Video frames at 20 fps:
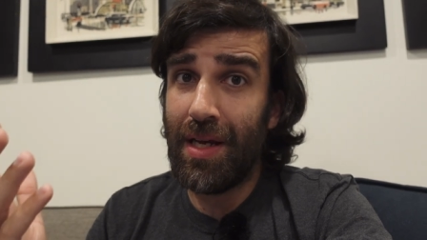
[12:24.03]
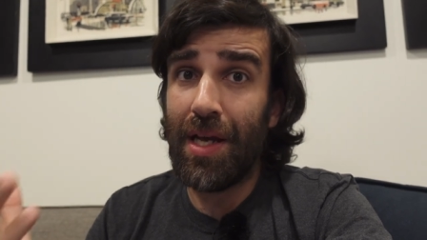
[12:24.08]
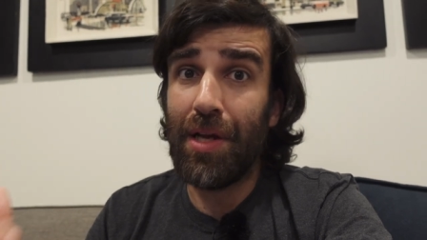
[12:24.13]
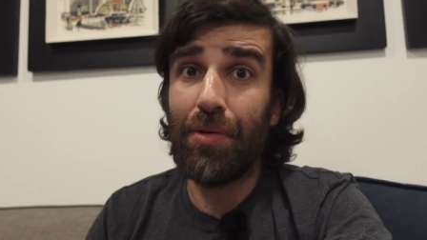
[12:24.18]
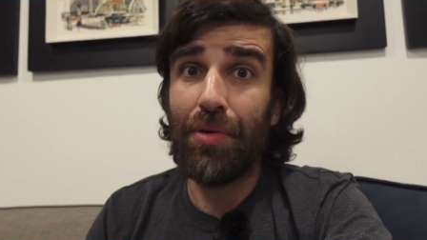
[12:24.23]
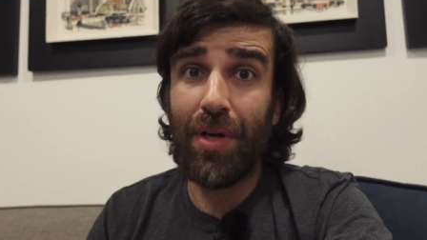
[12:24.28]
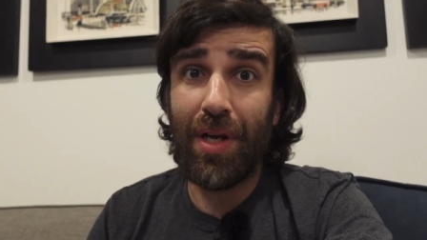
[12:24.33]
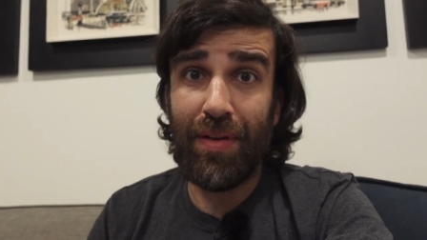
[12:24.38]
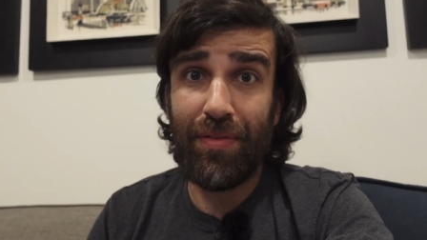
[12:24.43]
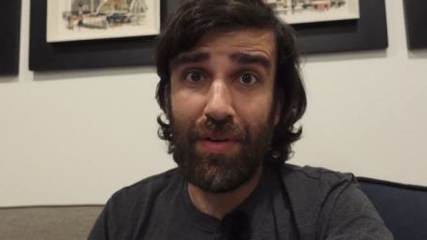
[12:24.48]
I
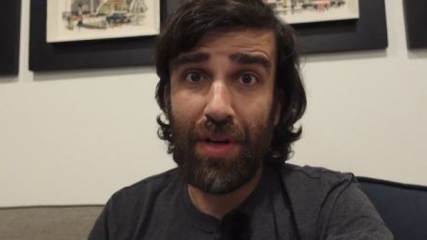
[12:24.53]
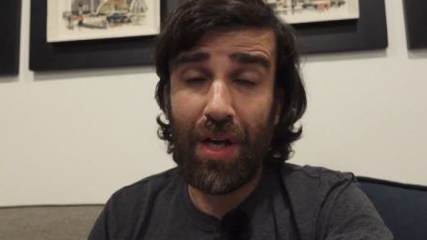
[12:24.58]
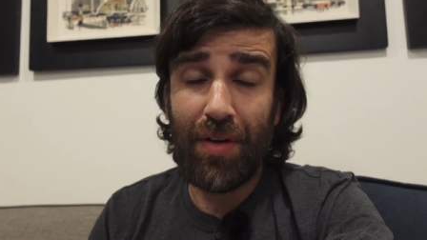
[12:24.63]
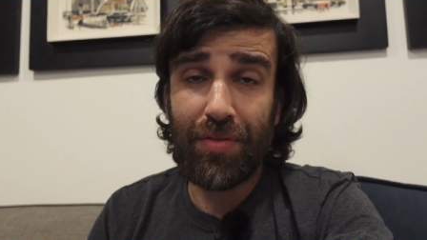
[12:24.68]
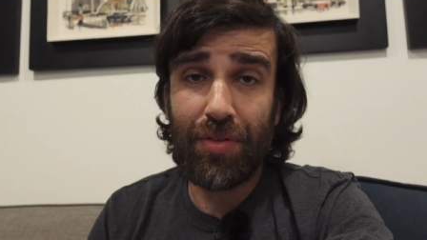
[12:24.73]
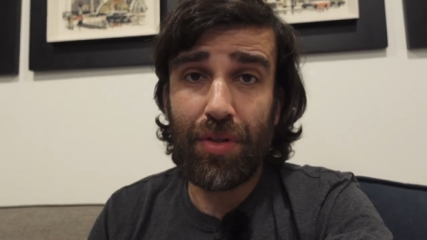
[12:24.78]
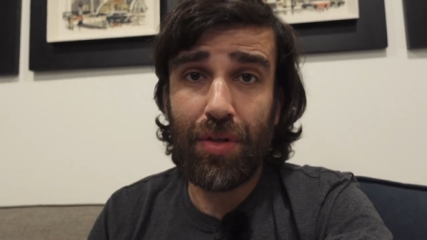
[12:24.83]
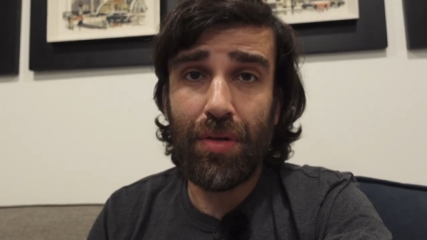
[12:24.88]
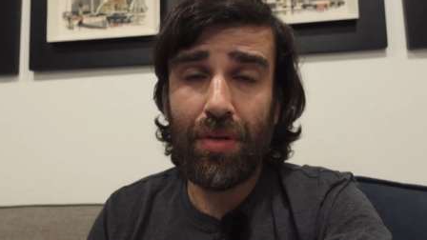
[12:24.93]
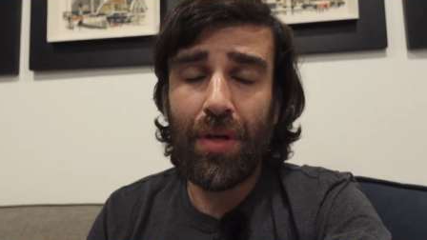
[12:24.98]
would have
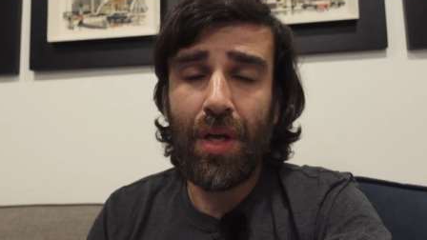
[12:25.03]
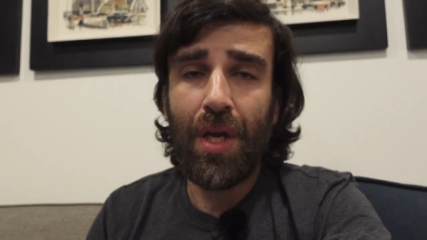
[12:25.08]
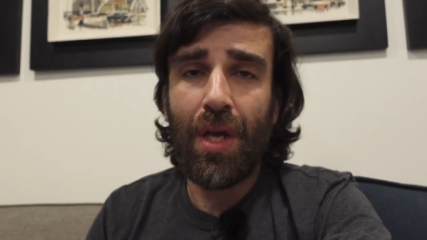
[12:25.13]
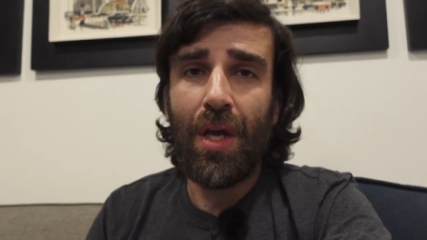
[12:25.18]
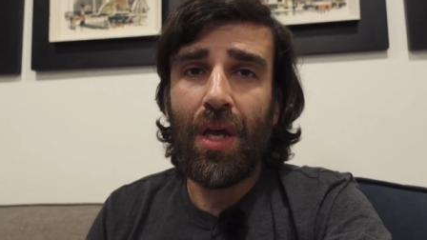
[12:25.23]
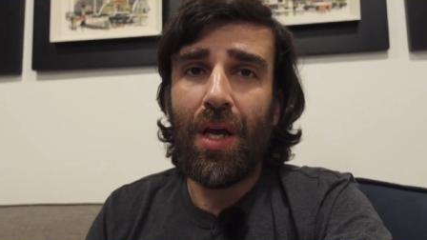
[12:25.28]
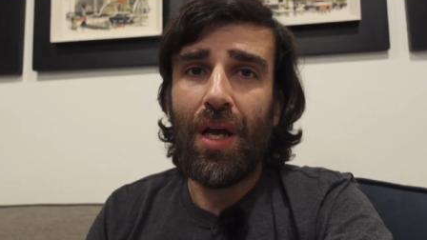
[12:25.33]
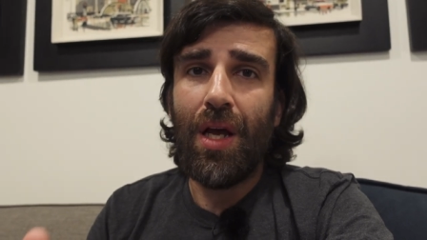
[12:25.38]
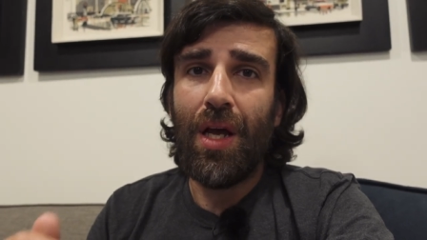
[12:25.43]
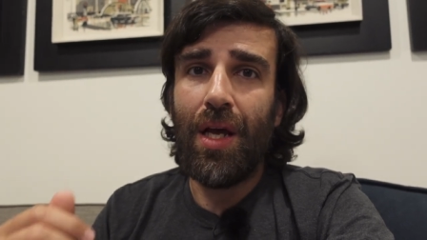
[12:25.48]
loved to.
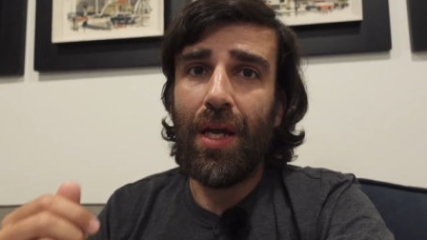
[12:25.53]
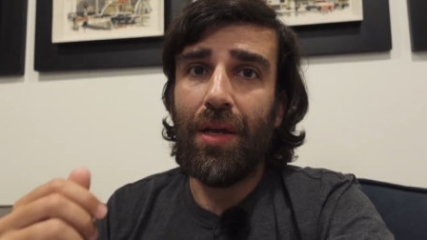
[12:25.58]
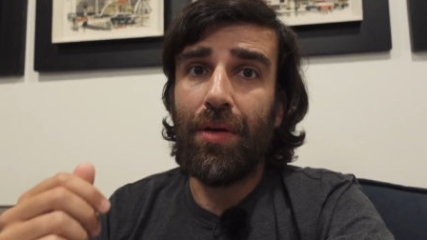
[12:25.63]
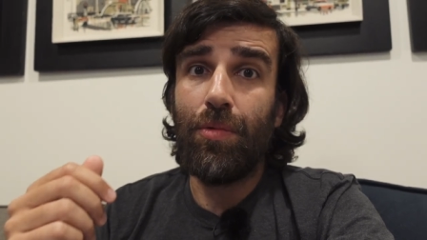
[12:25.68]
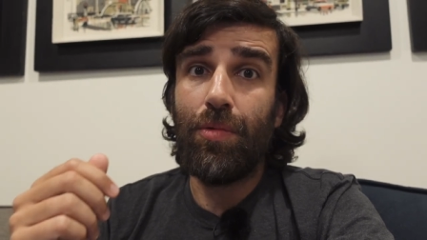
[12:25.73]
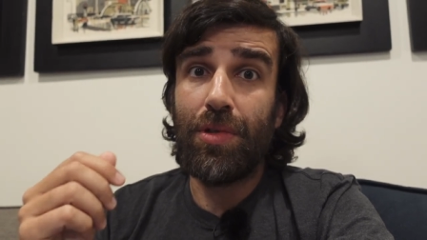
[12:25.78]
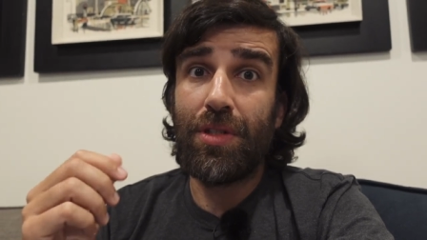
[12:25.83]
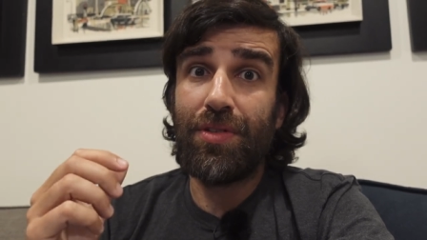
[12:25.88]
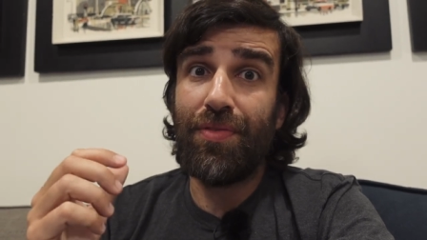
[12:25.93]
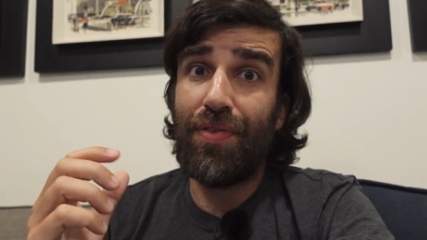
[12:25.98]
I
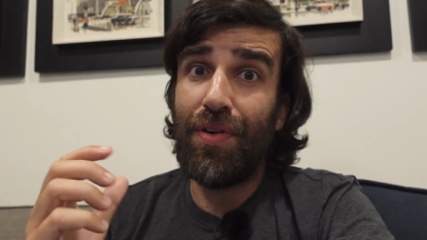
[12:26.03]
was